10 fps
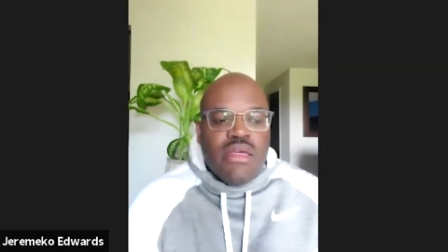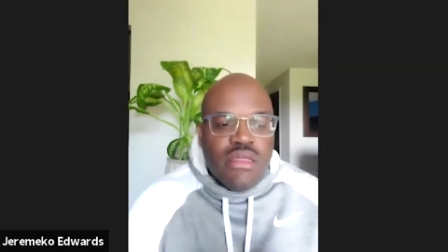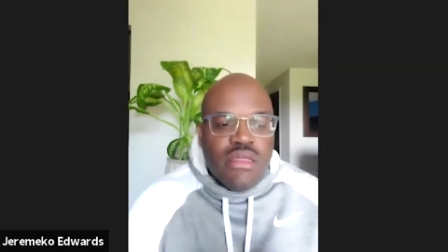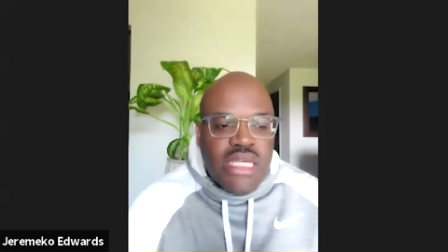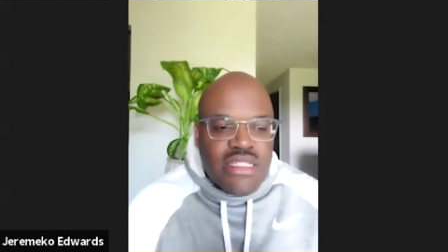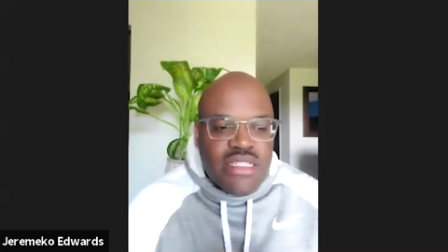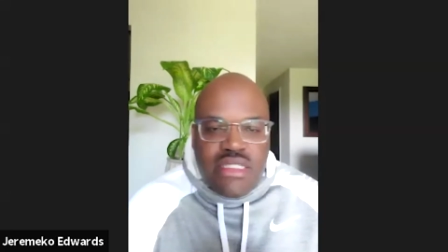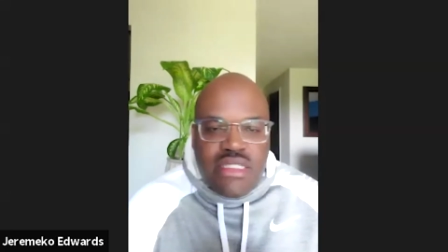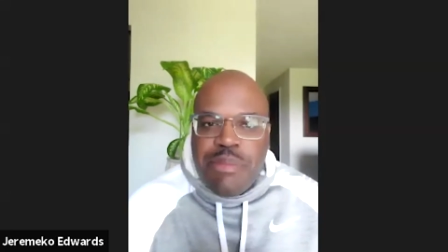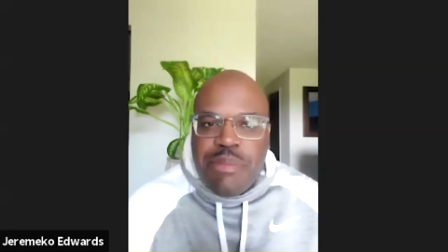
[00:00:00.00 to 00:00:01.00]
Is it
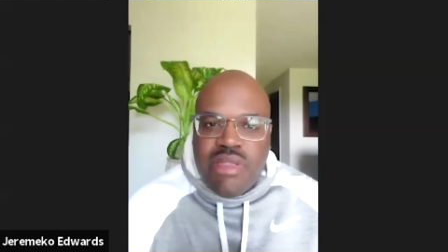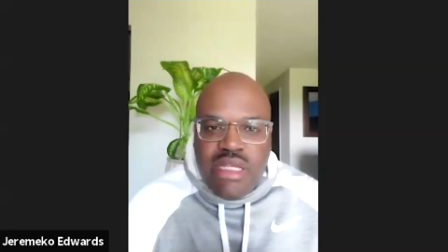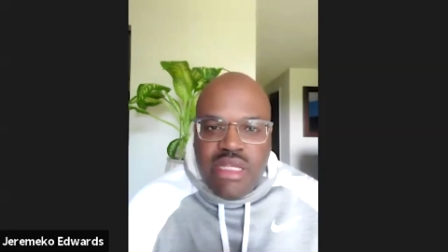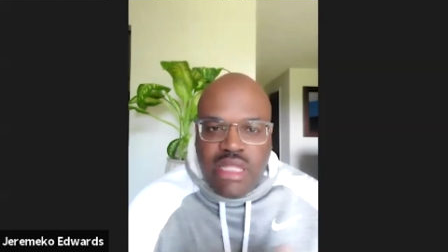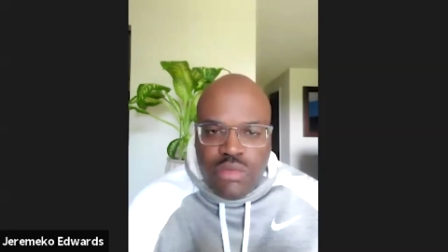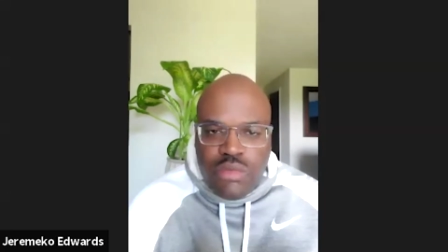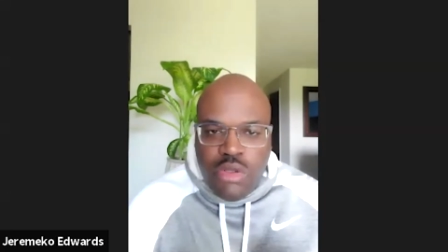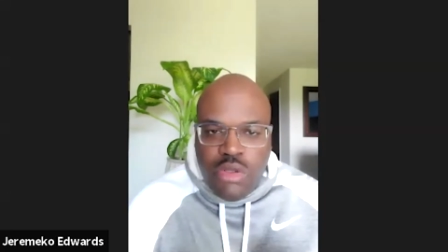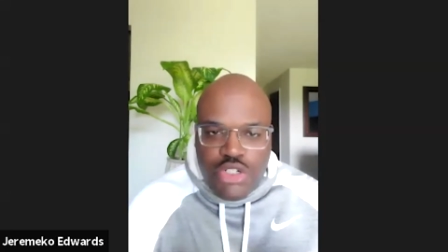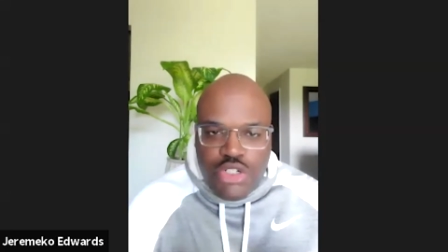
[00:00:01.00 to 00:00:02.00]
typically, uh, you know,
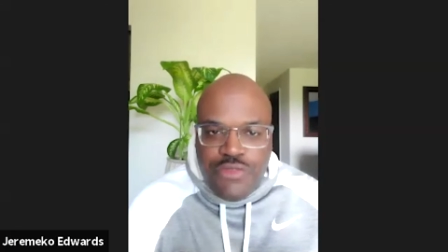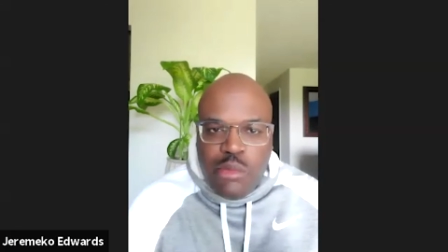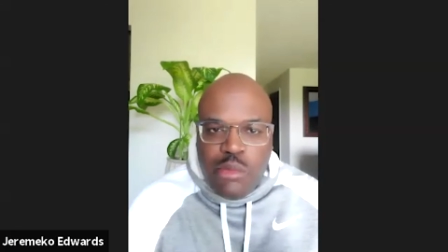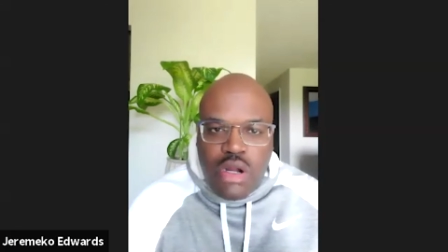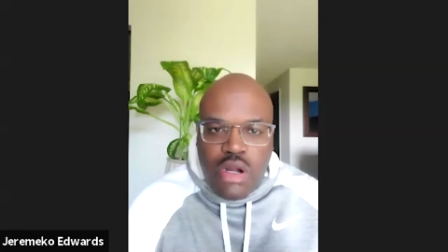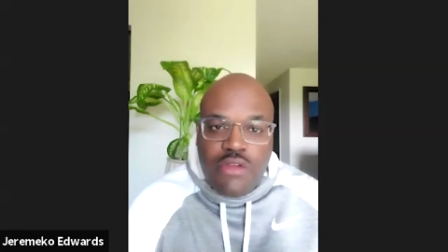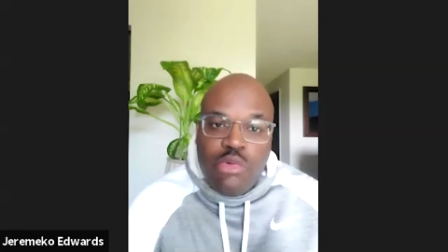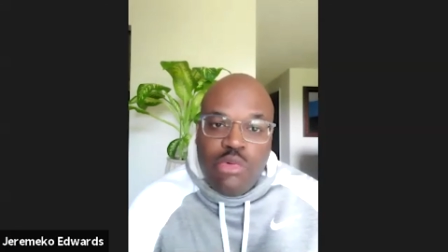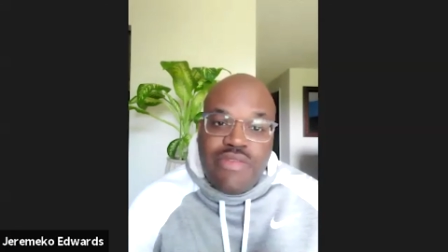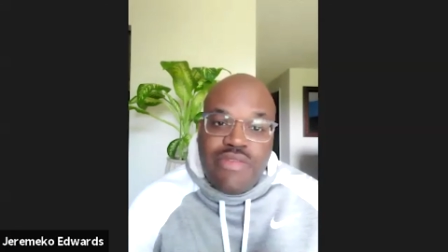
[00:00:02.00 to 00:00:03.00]
would you feel more comfortable if
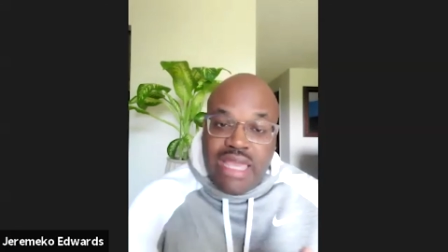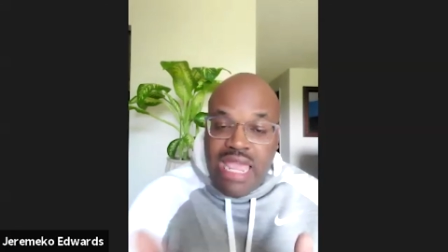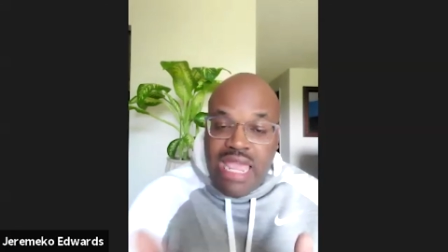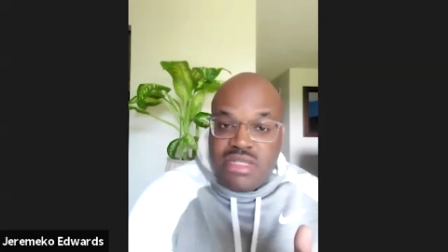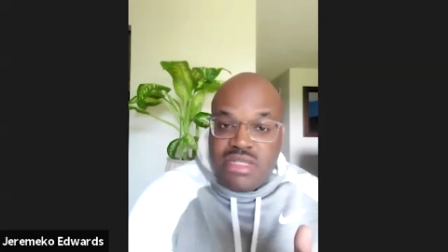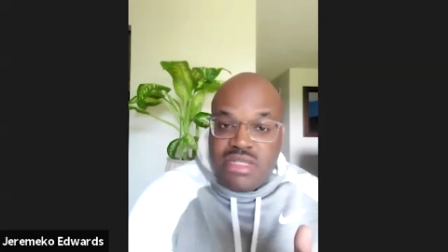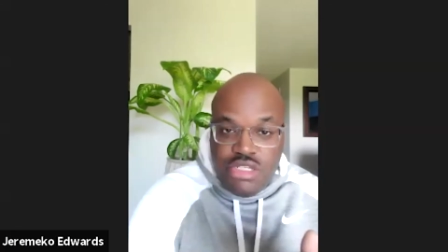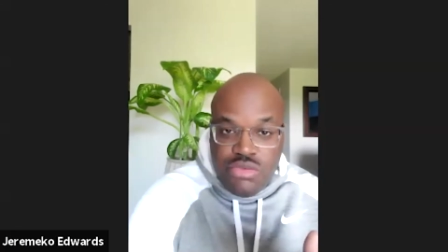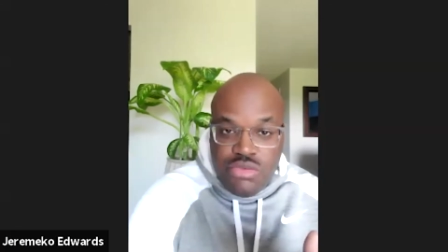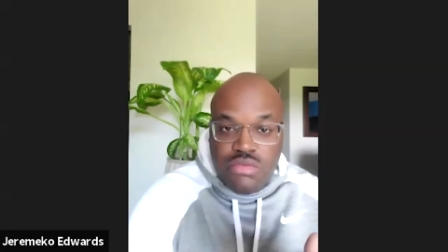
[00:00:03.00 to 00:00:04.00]
I came to see you
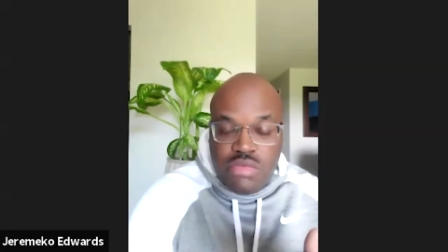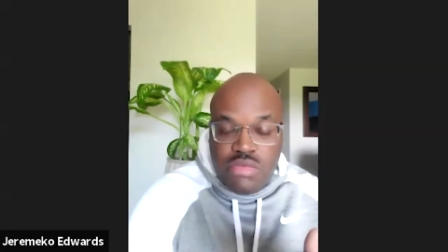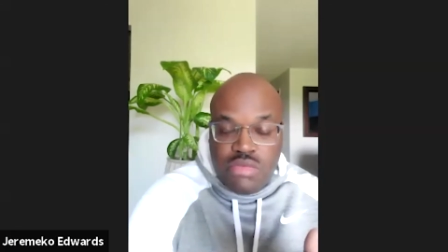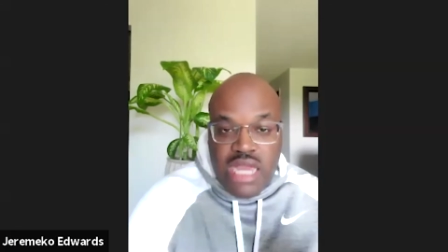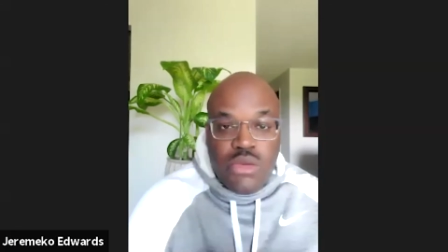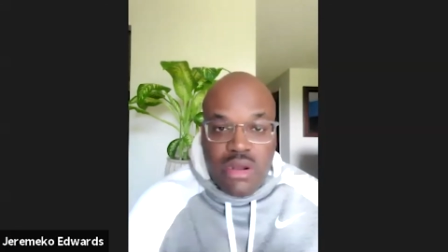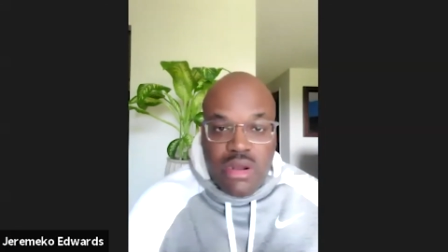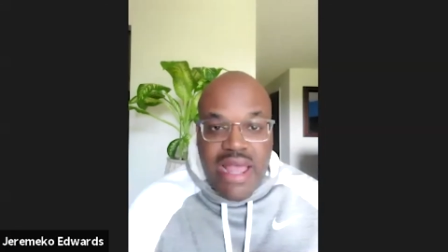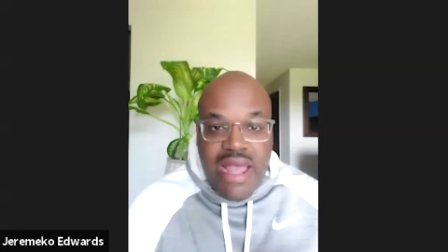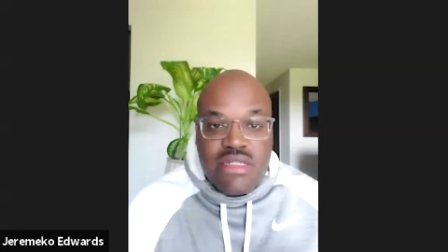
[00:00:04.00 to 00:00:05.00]
and I can wear a
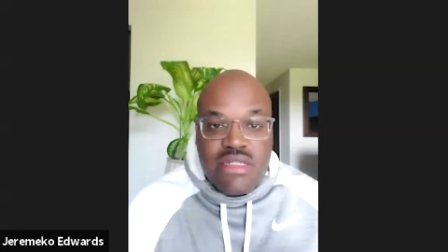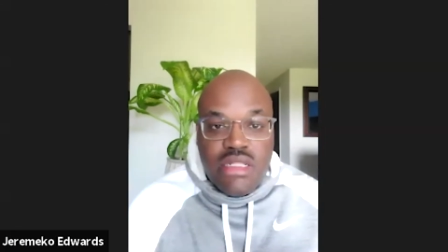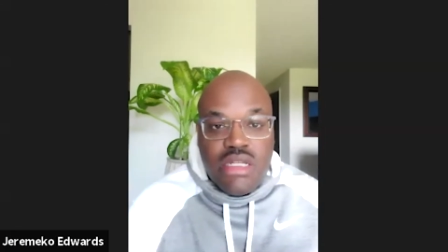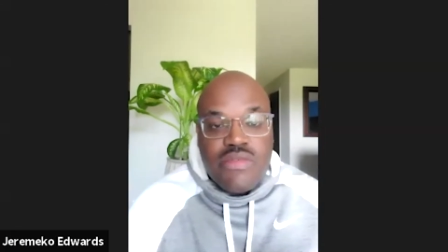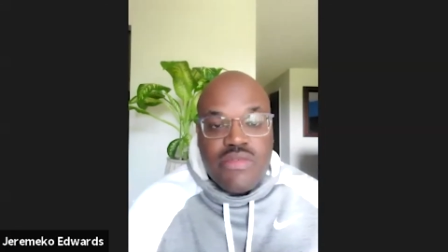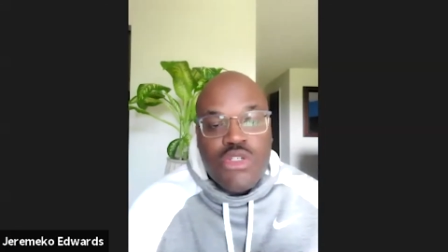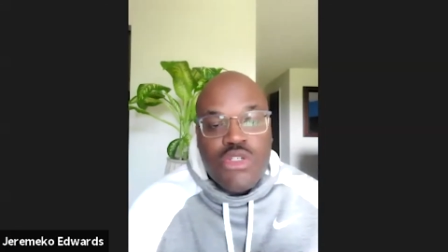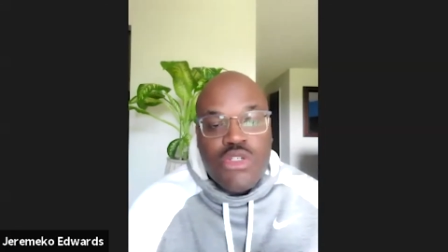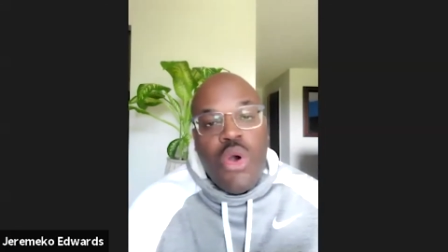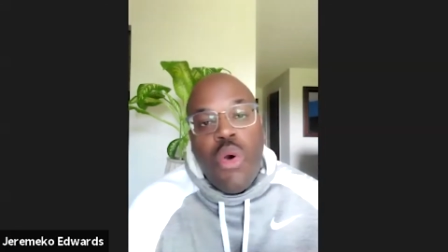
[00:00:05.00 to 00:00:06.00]
mask and gloves,
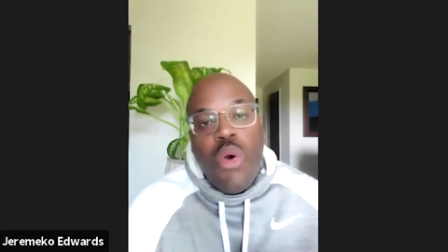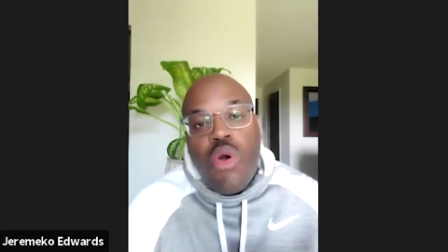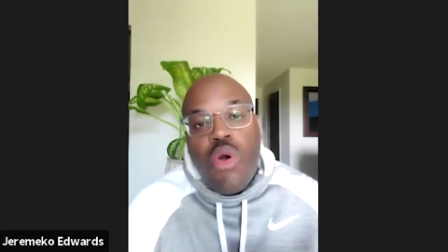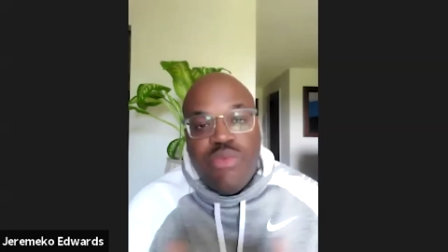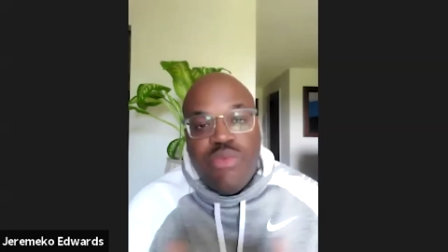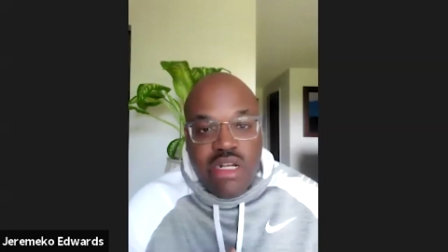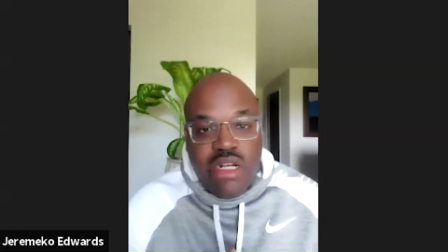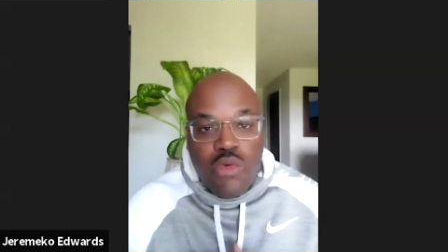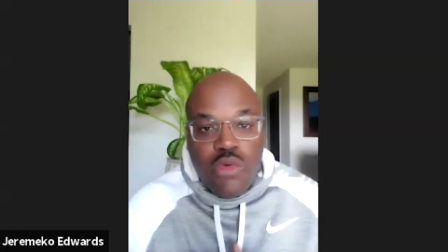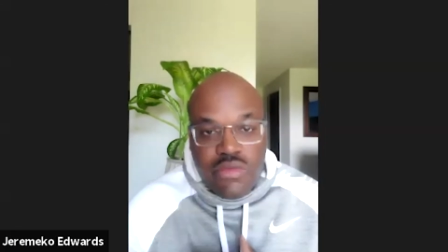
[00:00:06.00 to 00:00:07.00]
or if we did it over the
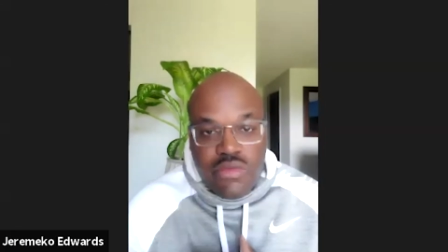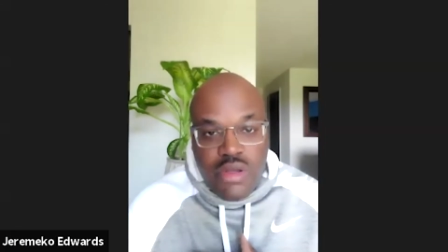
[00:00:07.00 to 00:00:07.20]
phone?